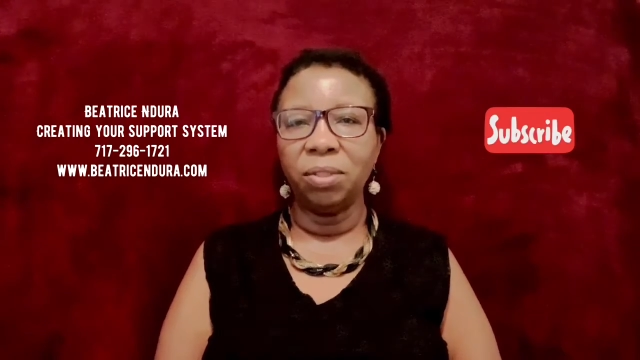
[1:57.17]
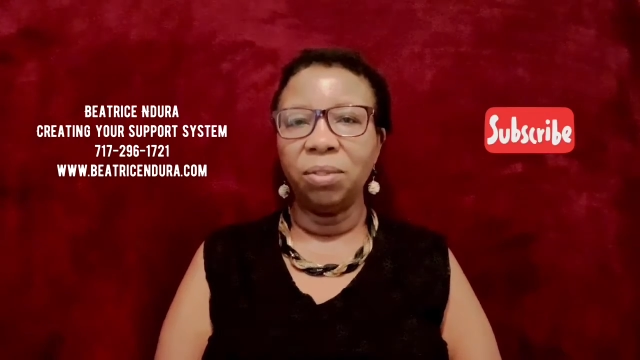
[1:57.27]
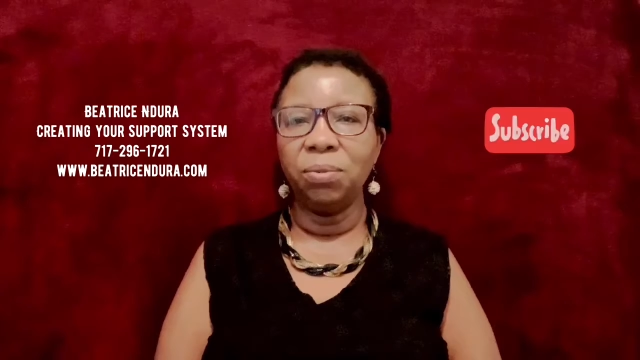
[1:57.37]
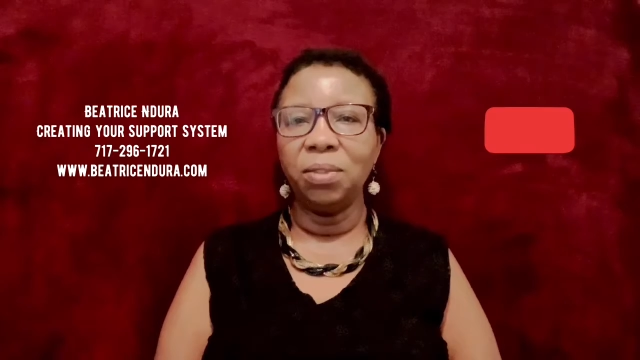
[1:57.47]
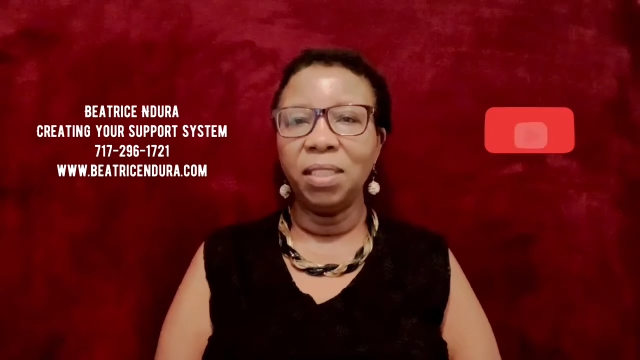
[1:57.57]

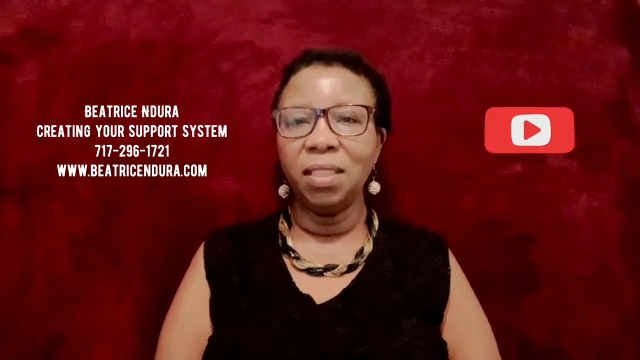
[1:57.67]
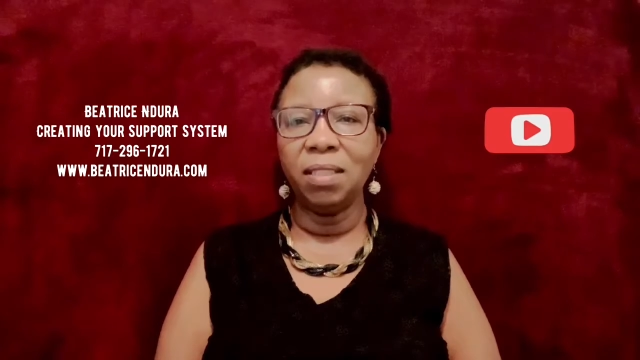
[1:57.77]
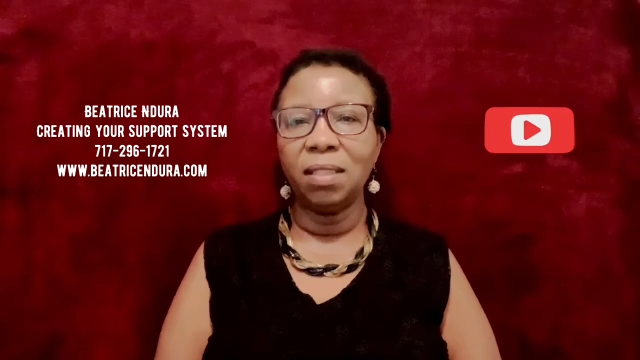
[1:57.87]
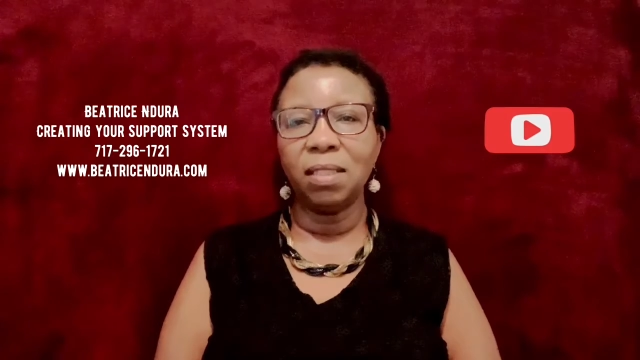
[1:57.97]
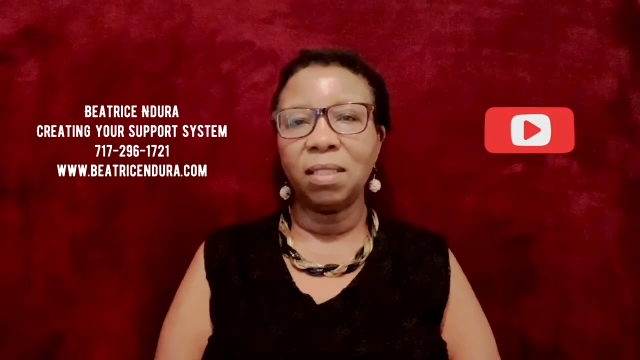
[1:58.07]
You
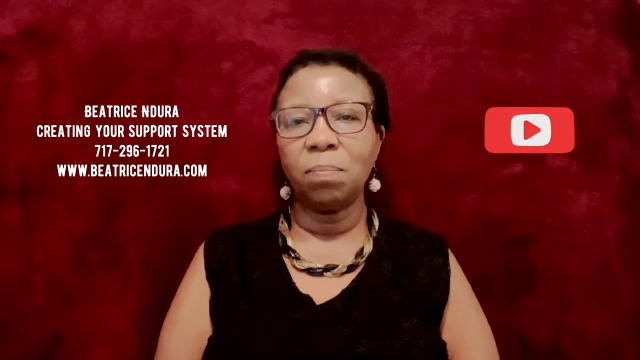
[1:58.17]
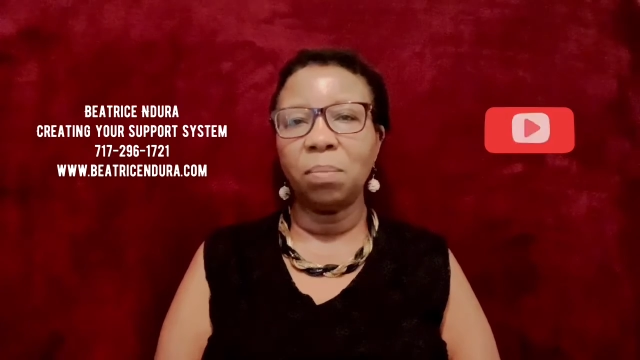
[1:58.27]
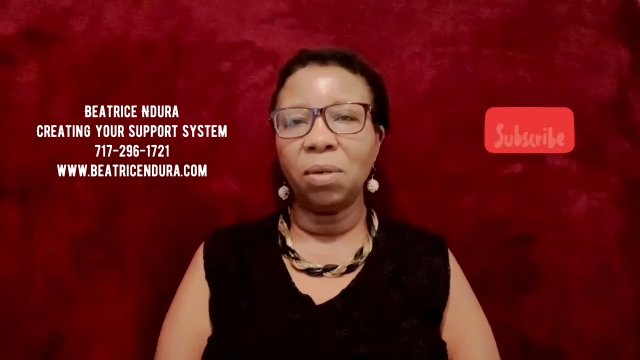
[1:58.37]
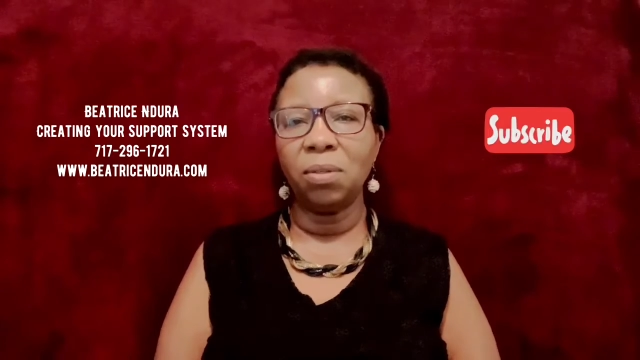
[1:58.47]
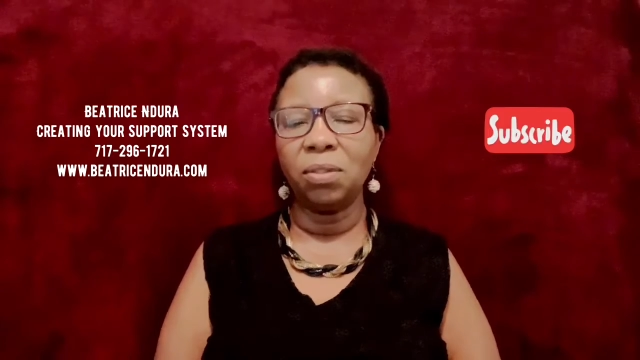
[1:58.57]
need the
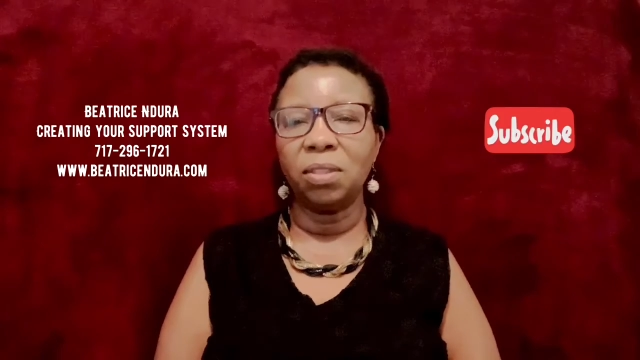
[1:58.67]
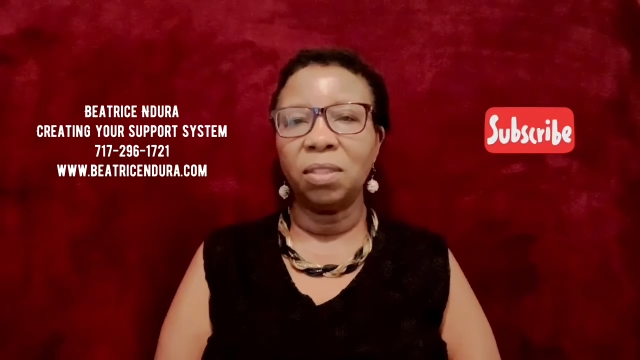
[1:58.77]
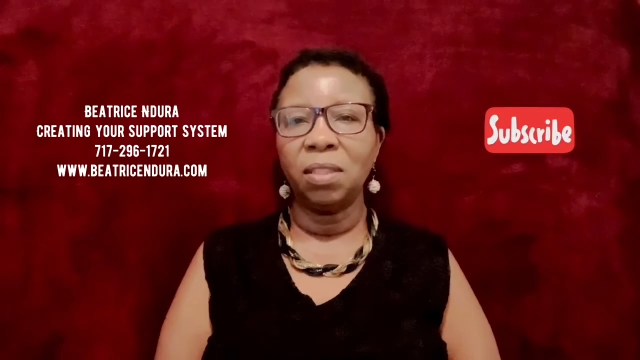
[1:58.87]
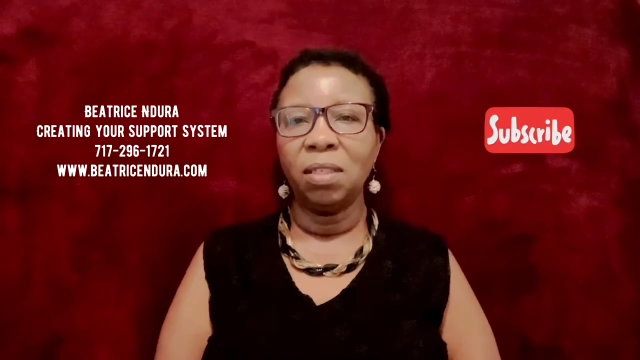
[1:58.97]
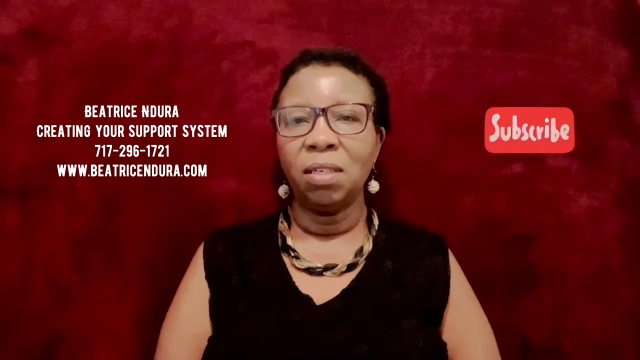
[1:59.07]
support
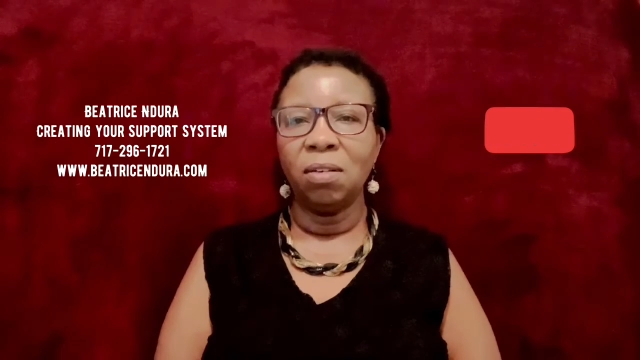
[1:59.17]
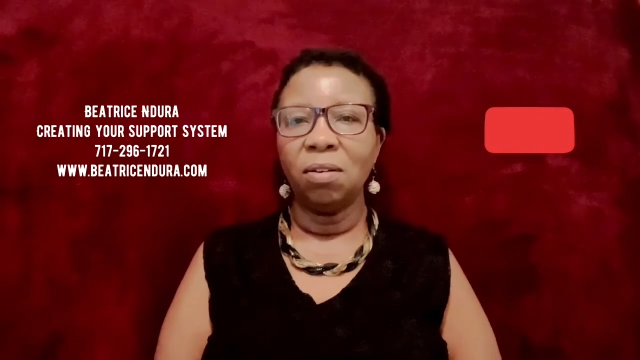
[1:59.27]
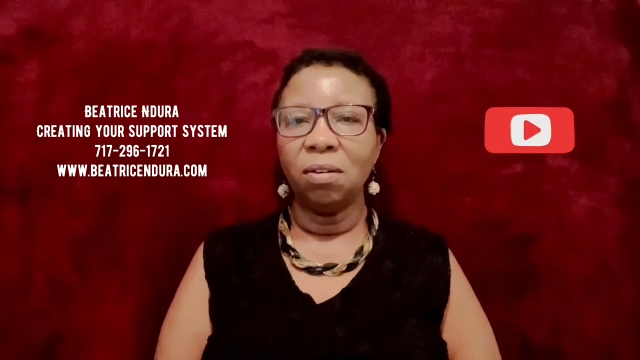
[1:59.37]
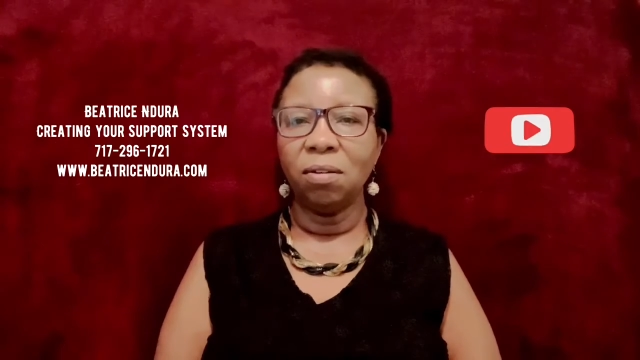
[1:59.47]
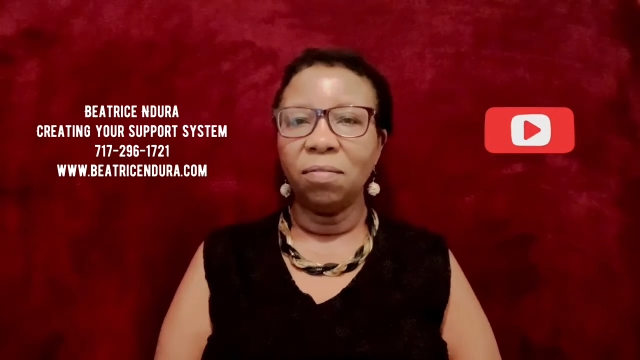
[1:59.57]

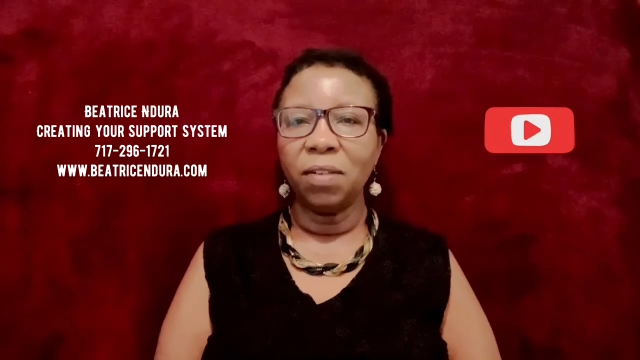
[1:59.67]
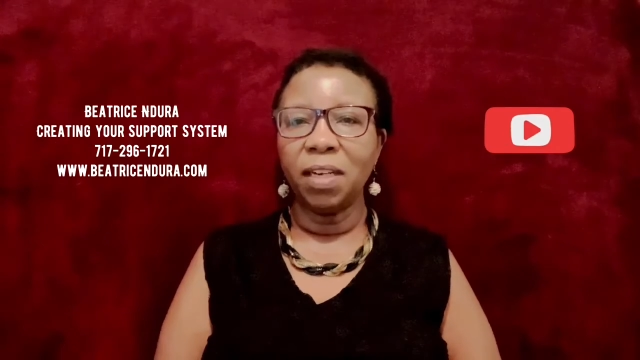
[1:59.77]
of